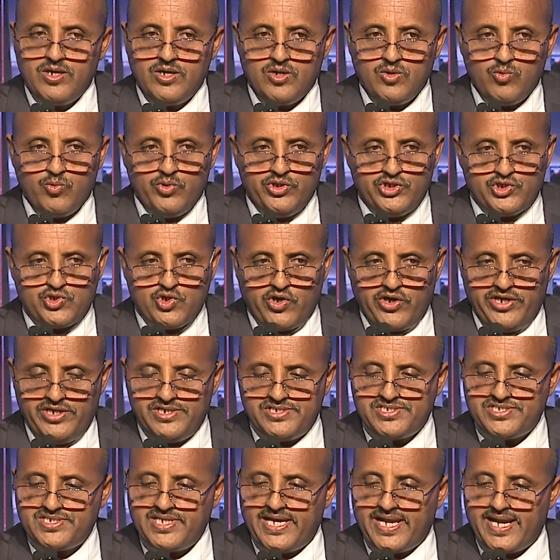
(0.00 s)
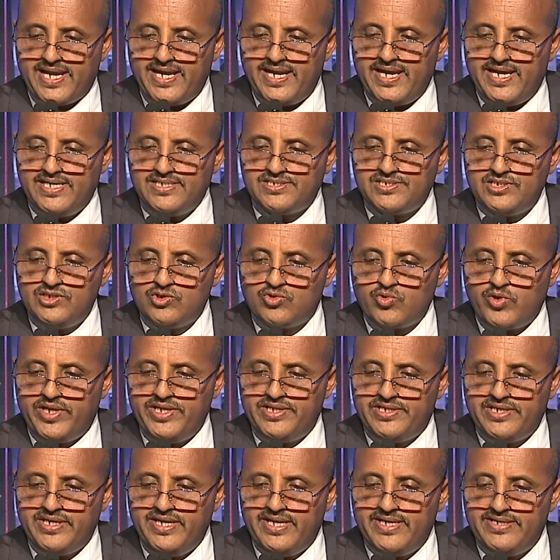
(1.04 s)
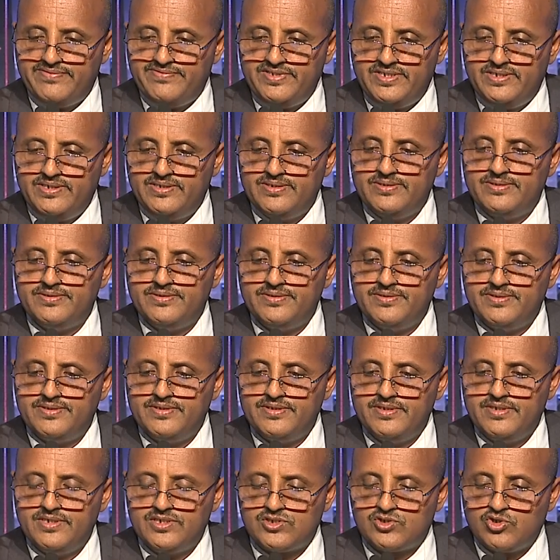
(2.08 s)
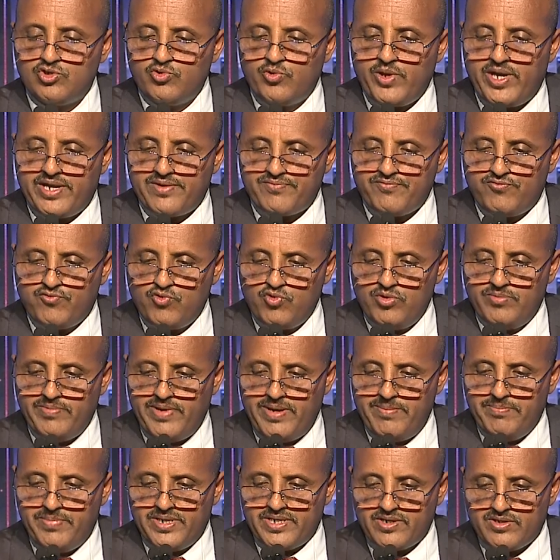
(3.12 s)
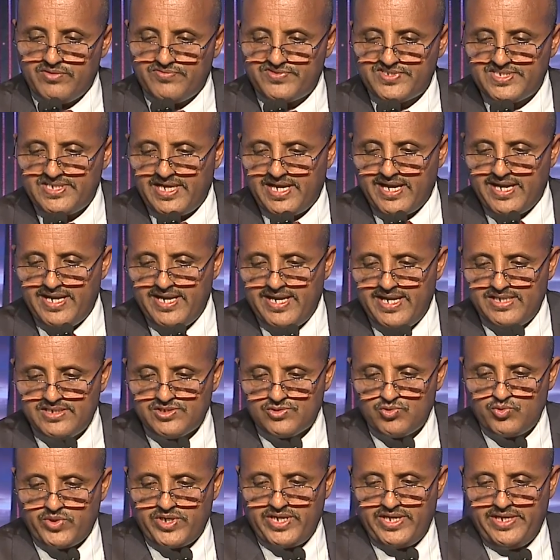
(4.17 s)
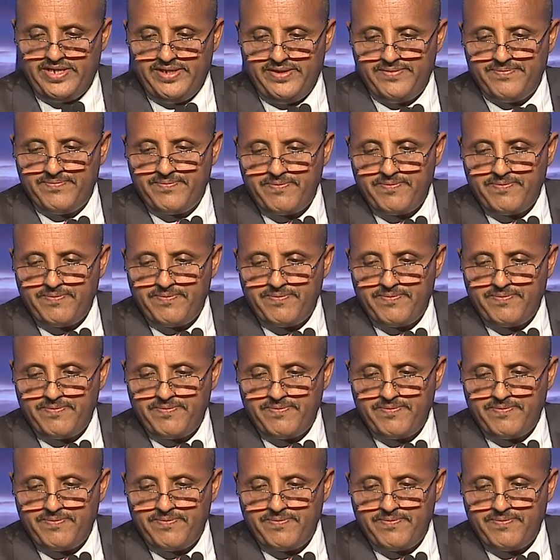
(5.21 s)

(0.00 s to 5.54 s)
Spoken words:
We joined Star Alliance in 2011, so we are a full member of Star Alliance today.